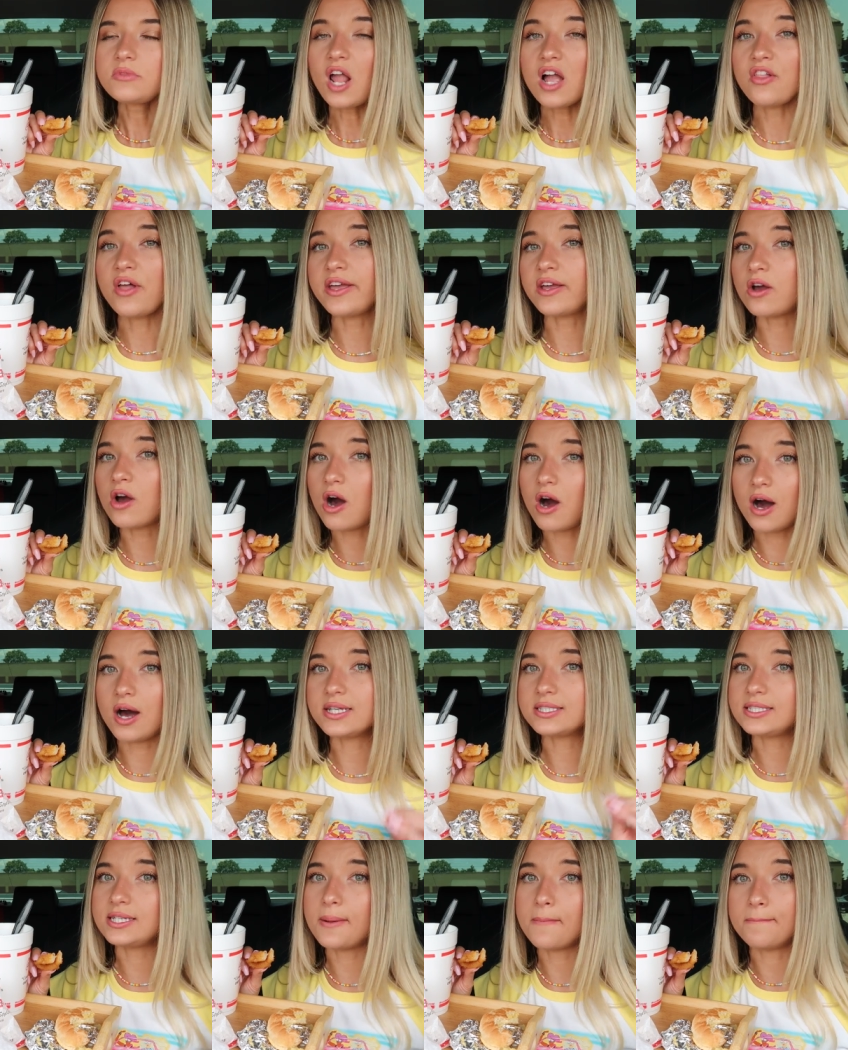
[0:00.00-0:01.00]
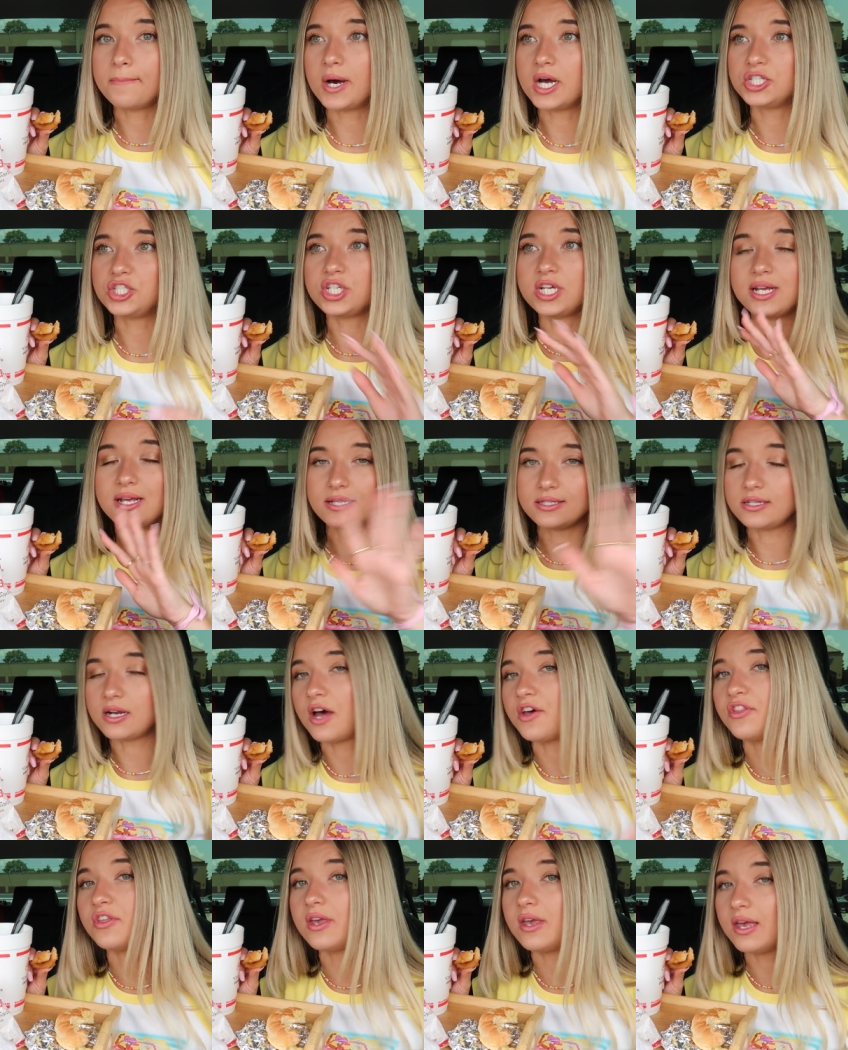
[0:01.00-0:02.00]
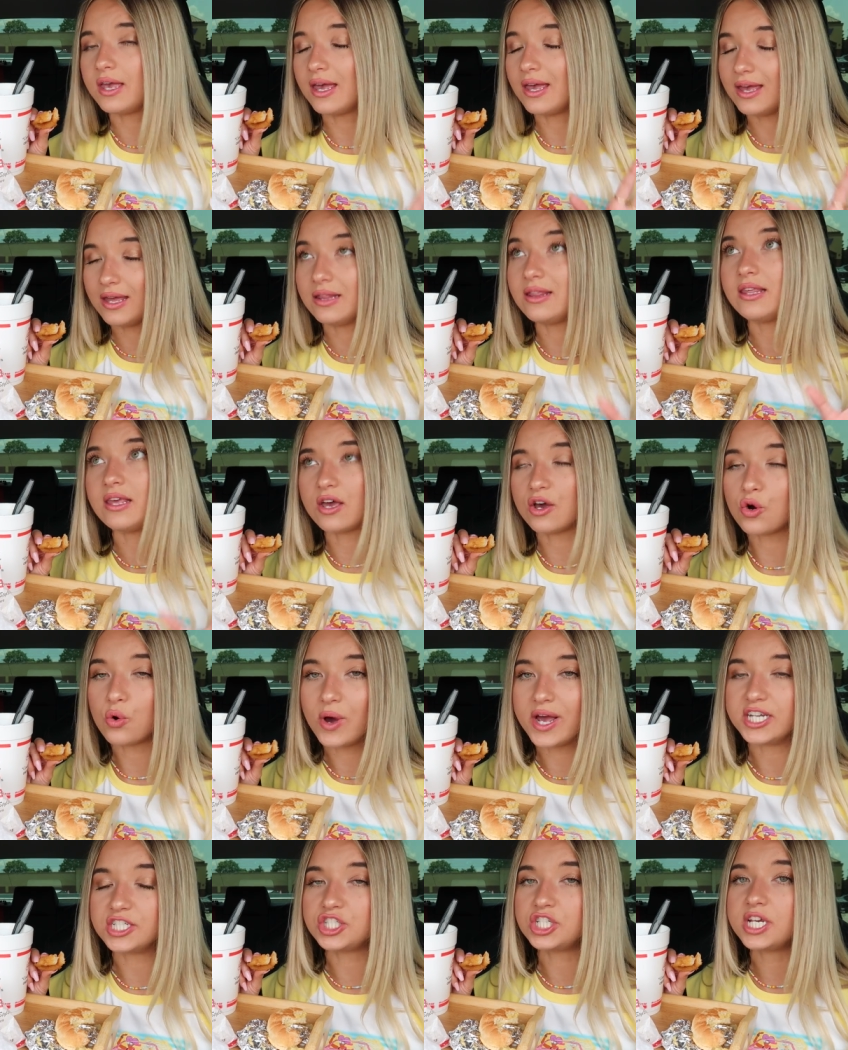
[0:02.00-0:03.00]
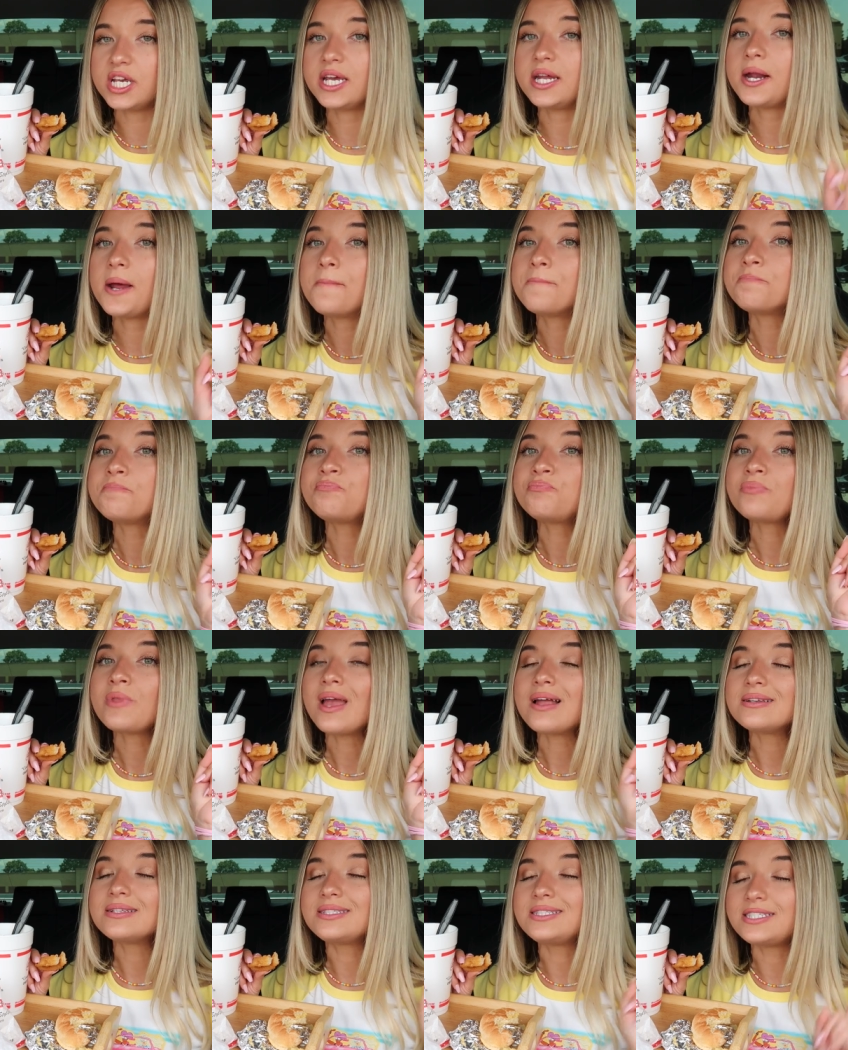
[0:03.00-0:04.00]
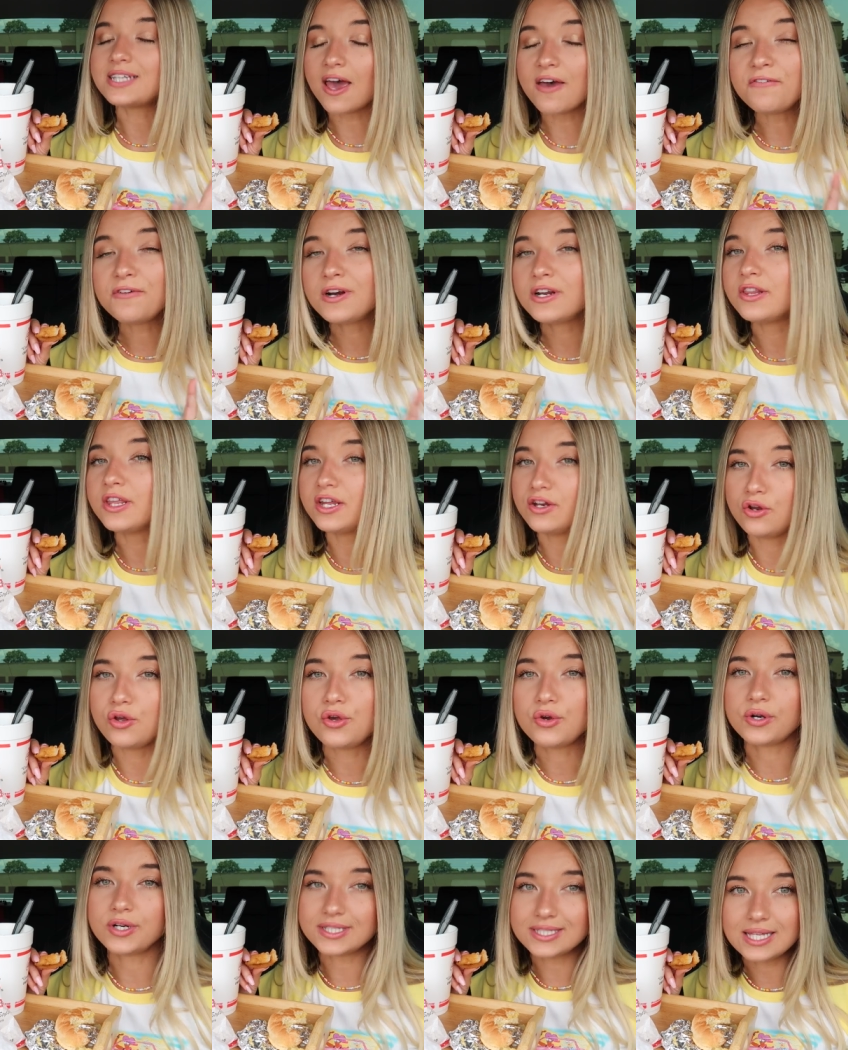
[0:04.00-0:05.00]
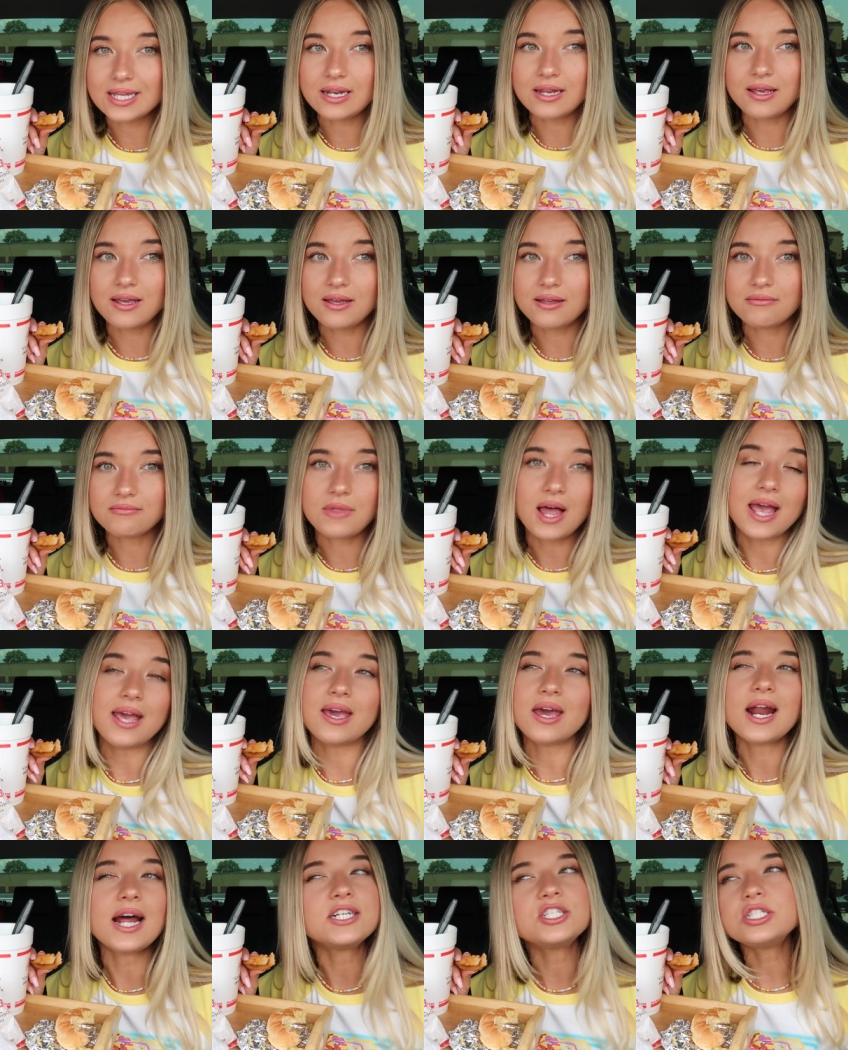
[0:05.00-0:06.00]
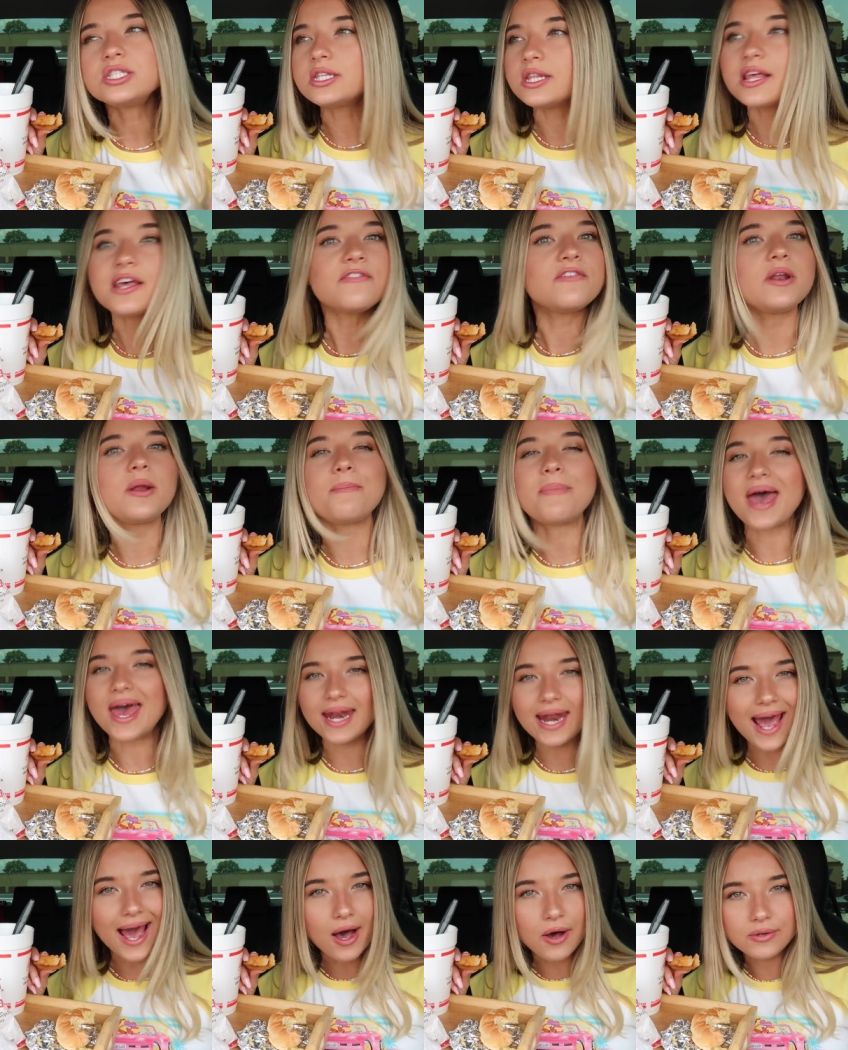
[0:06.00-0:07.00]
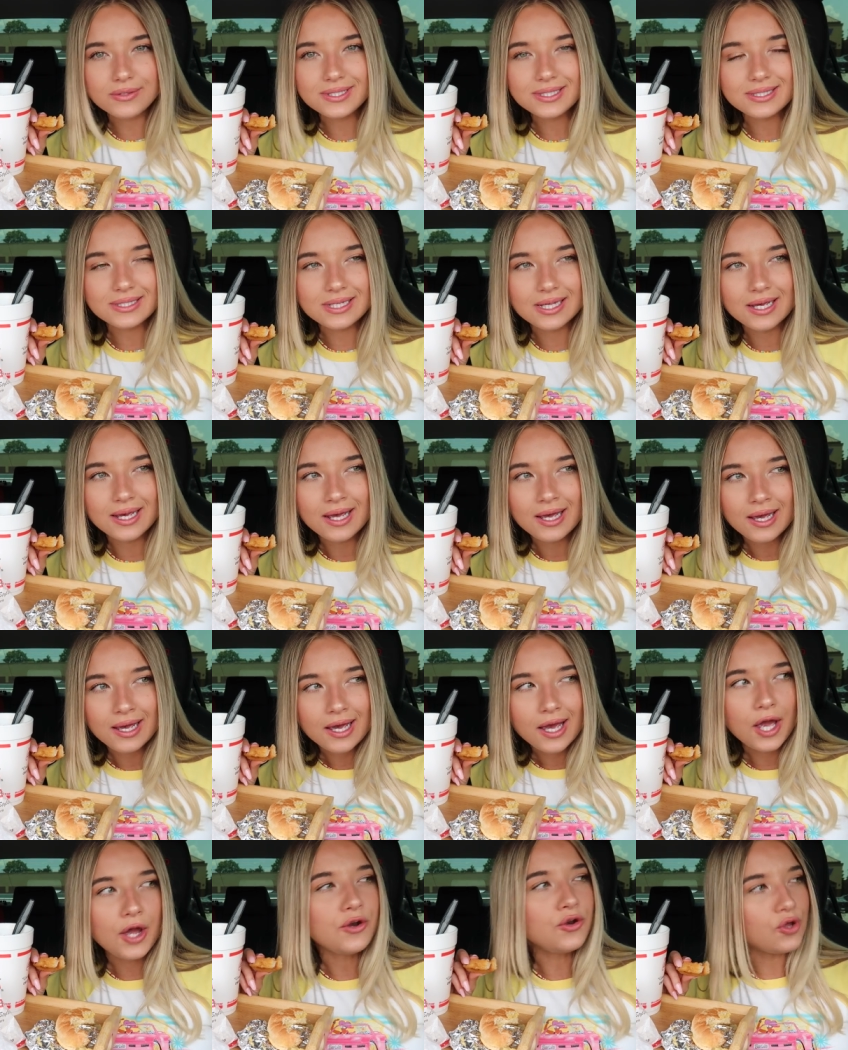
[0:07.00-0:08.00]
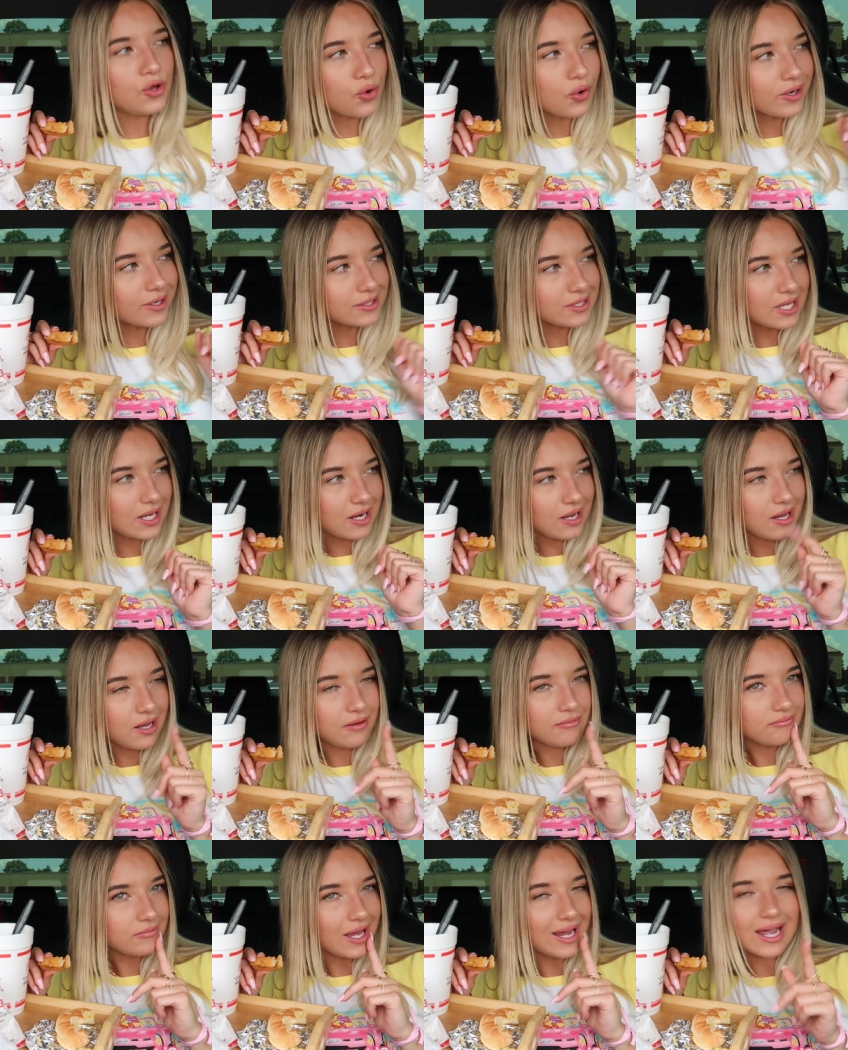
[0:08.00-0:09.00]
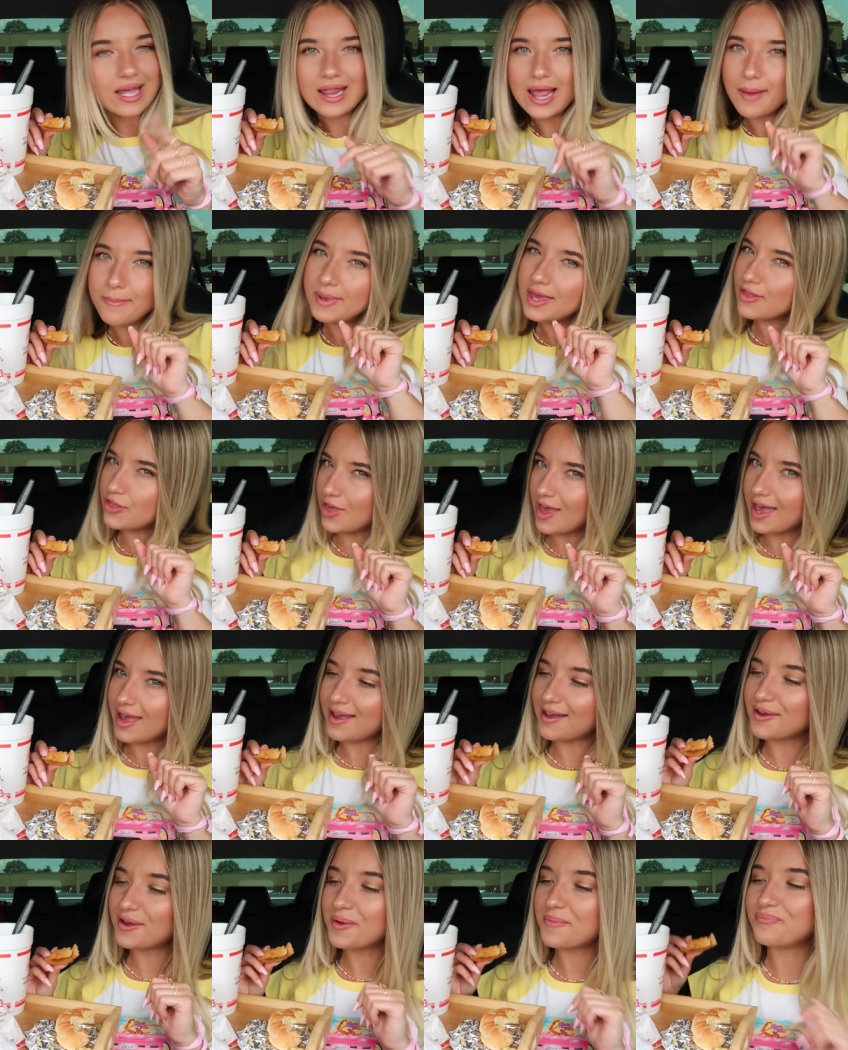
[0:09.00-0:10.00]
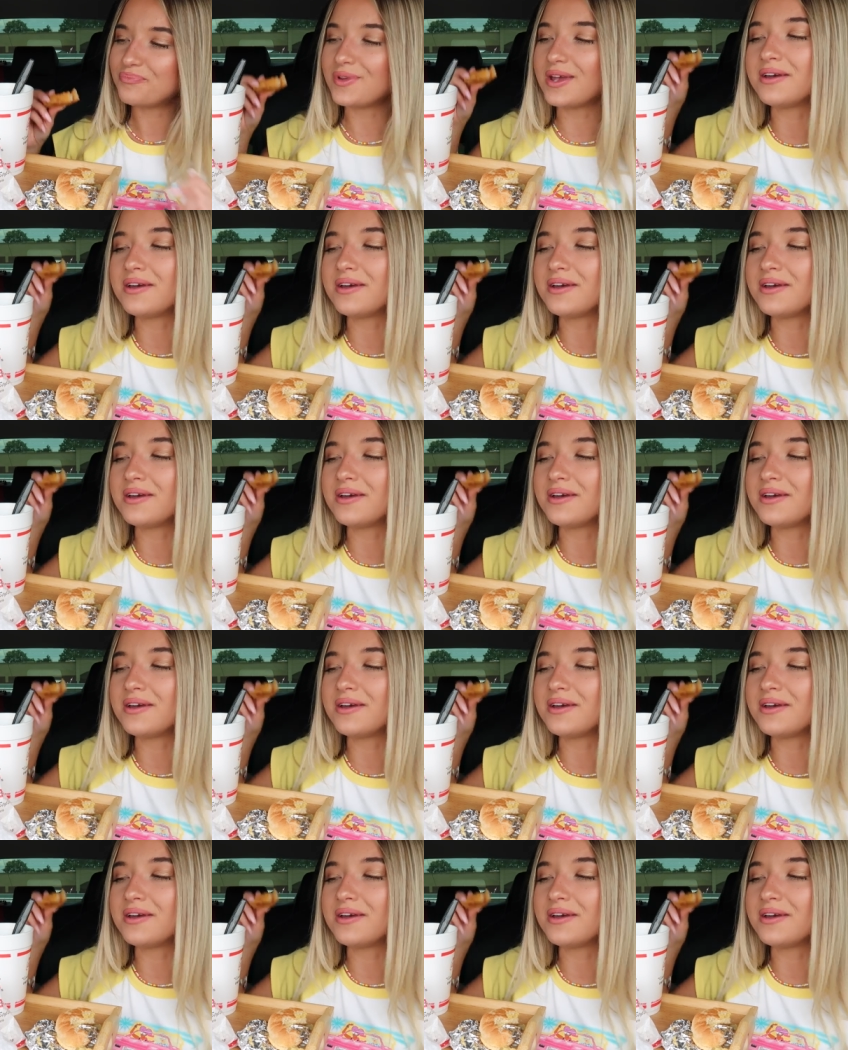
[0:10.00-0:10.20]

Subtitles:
like cost and budget is not in the equation, definitely New York City. Like, can I just live in a penthouse in New York City? Like, can that be a thing?